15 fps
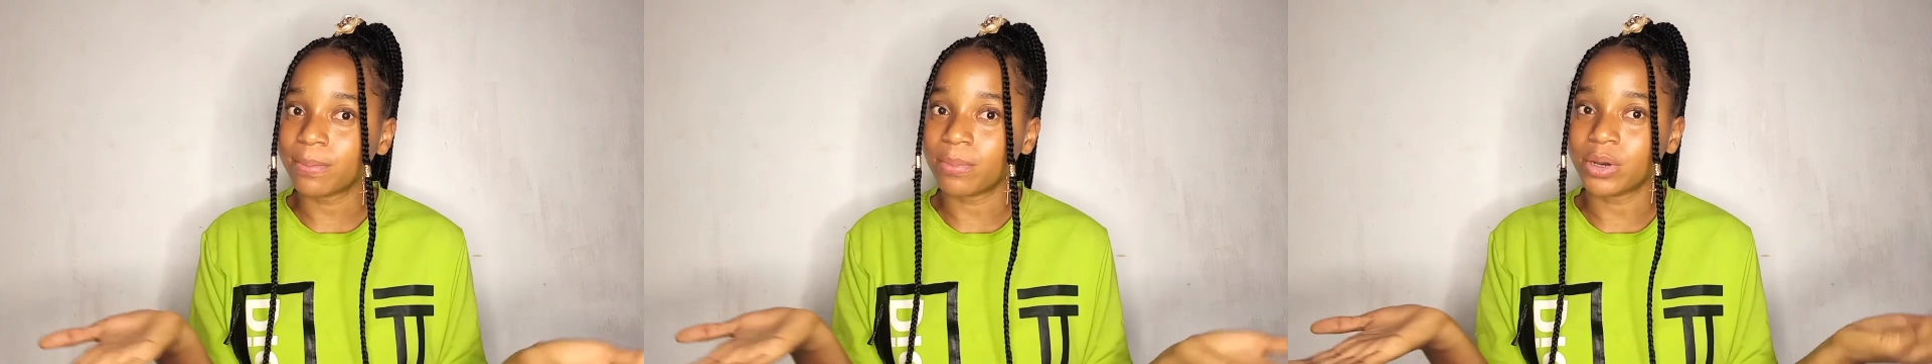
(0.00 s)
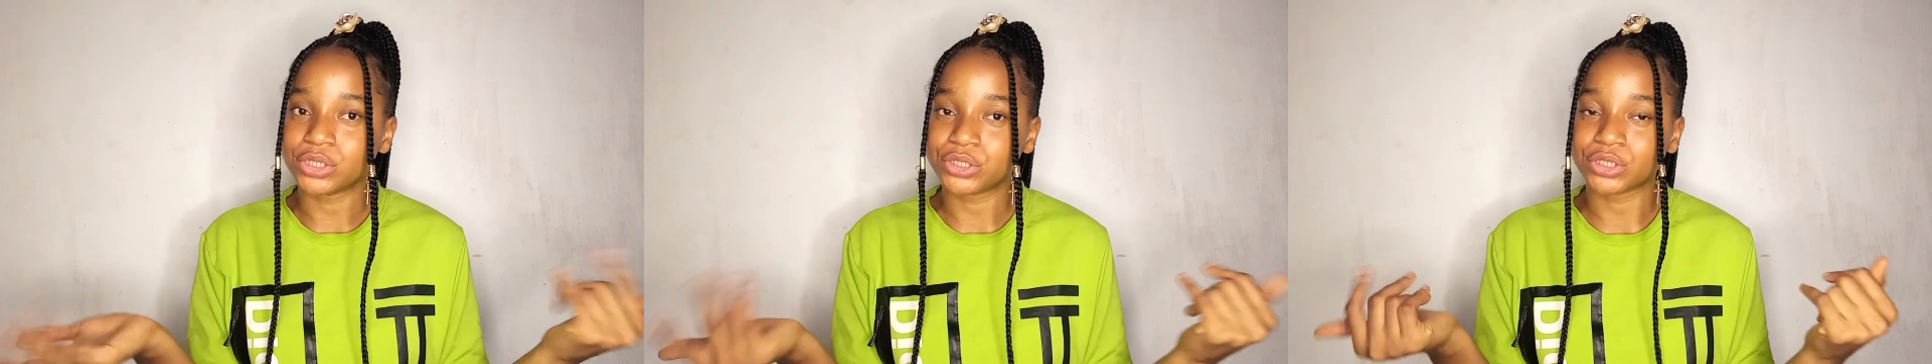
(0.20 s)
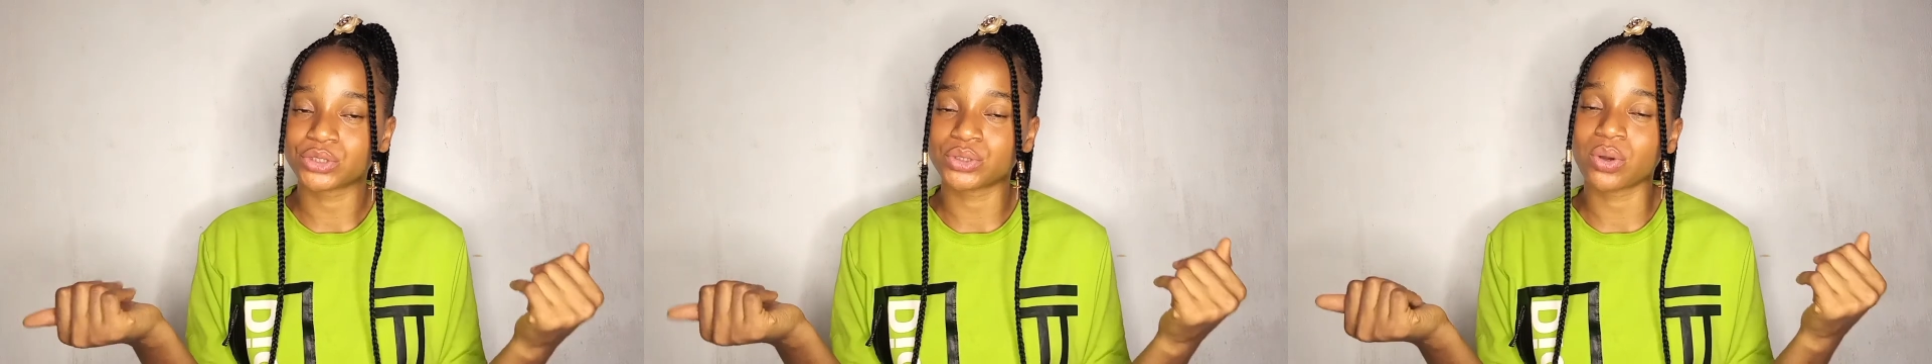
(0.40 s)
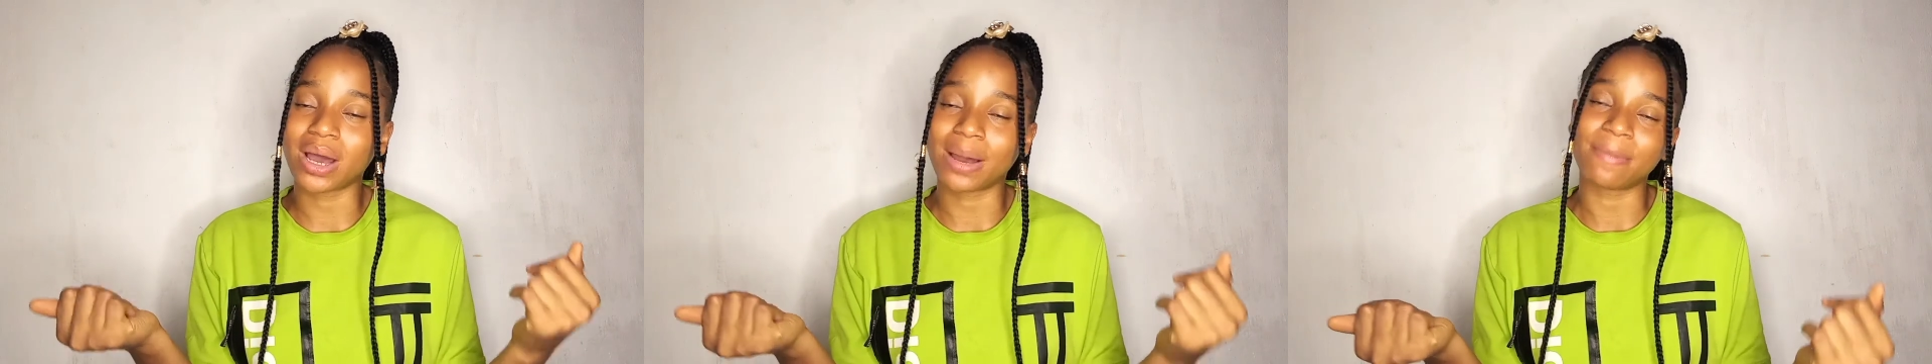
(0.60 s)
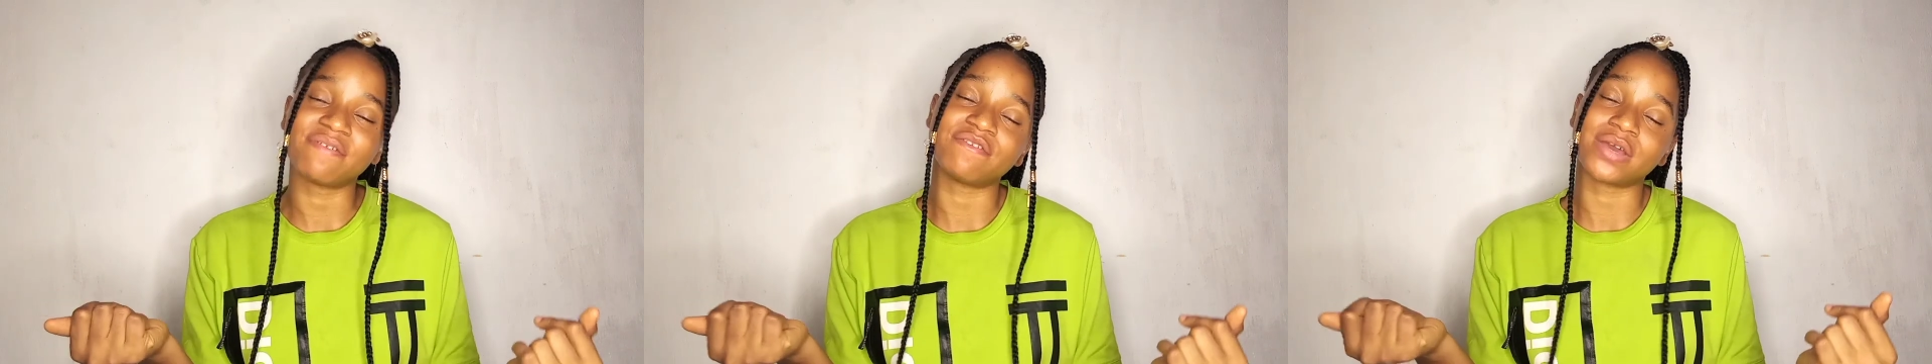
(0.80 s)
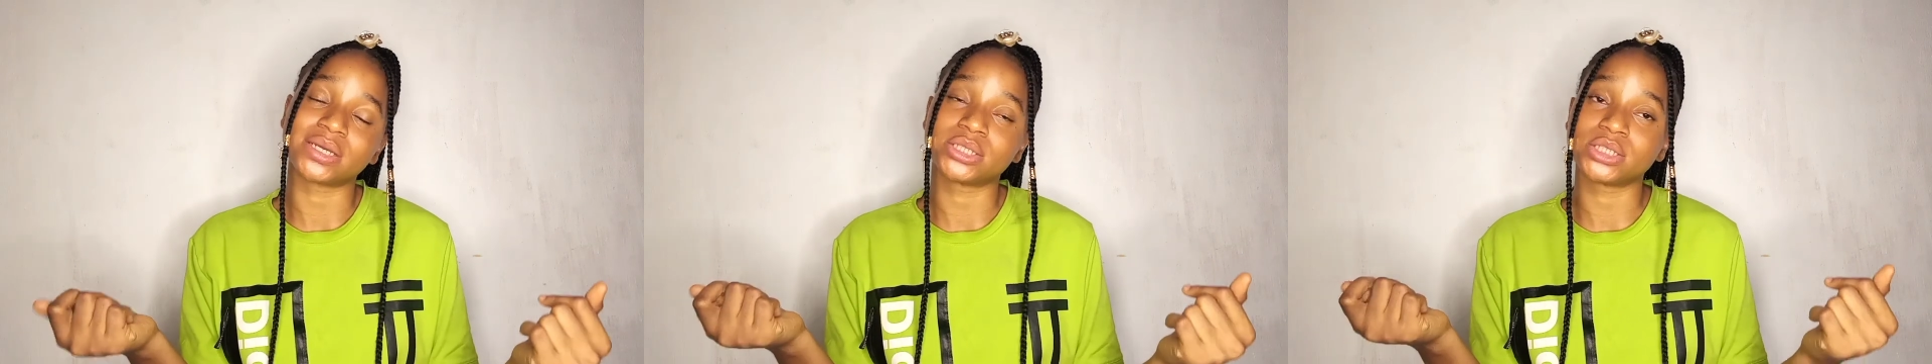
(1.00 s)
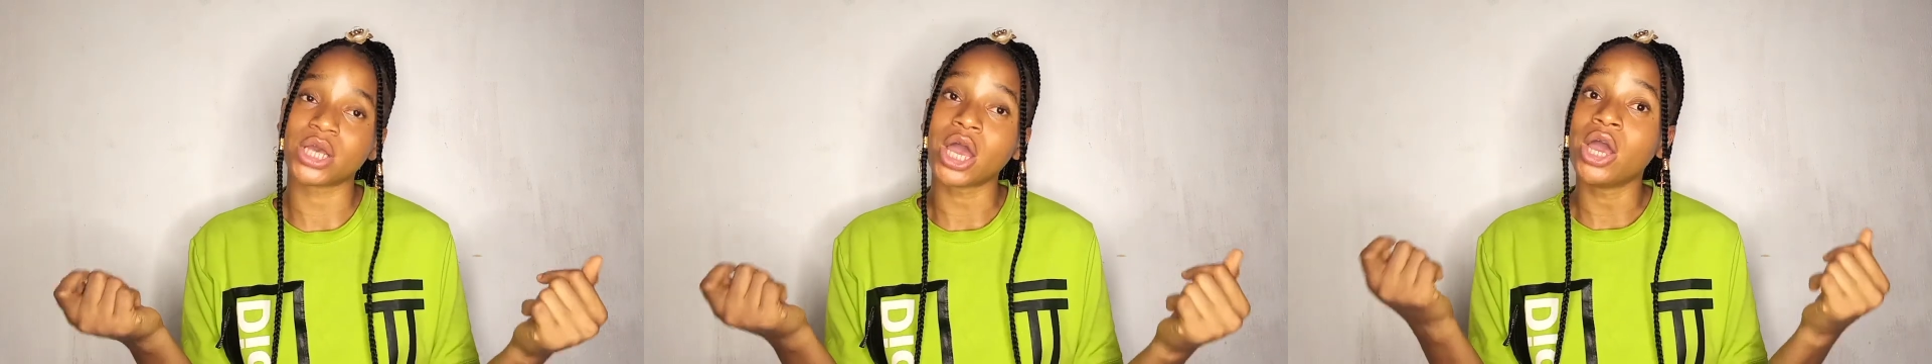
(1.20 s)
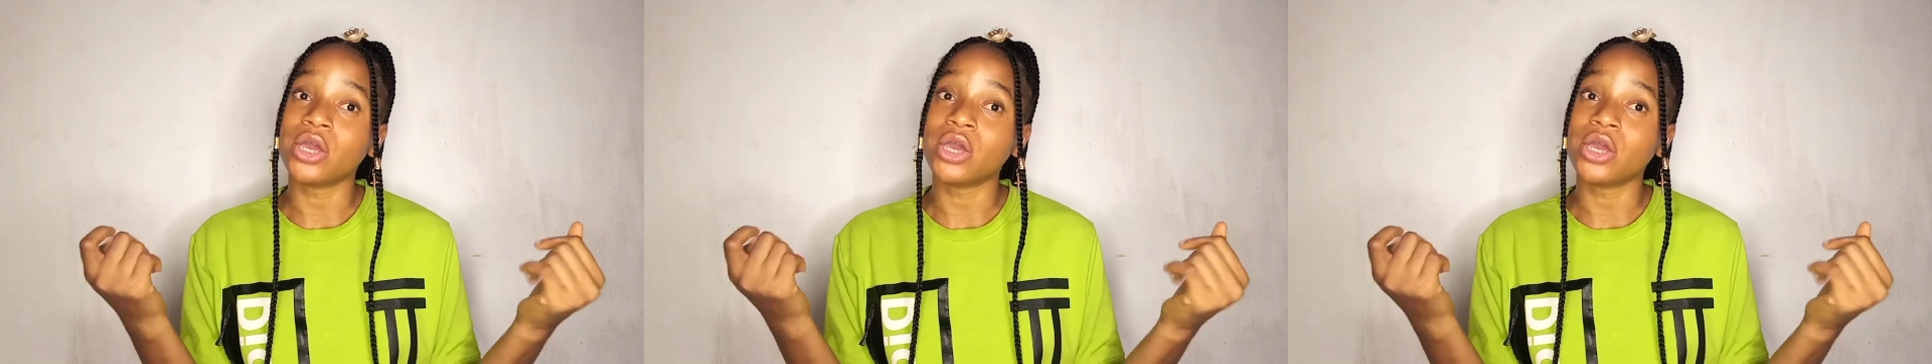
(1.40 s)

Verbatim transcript: but it also affects